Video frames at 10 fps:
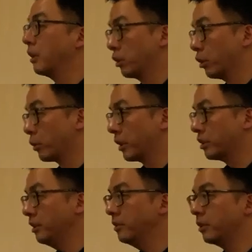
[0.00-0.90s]
Good
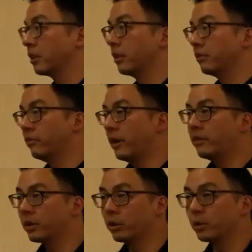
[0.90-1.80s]
question. Okay, very,
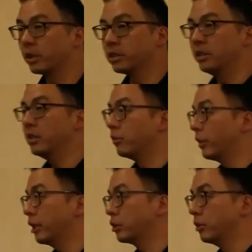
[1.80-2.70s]
very good question. The
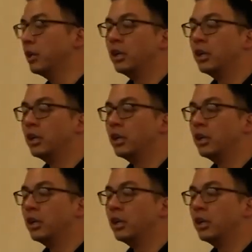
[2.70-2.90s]
ratio.